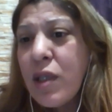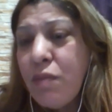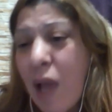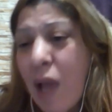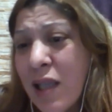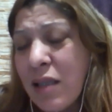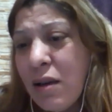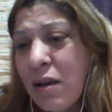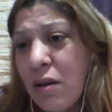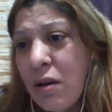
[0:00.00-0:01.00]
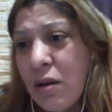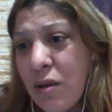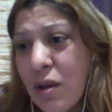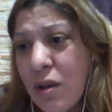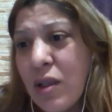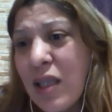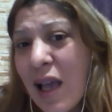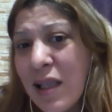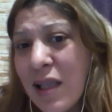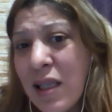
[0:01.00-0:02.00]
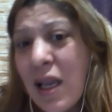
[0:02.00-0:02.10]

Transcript: muscle cells.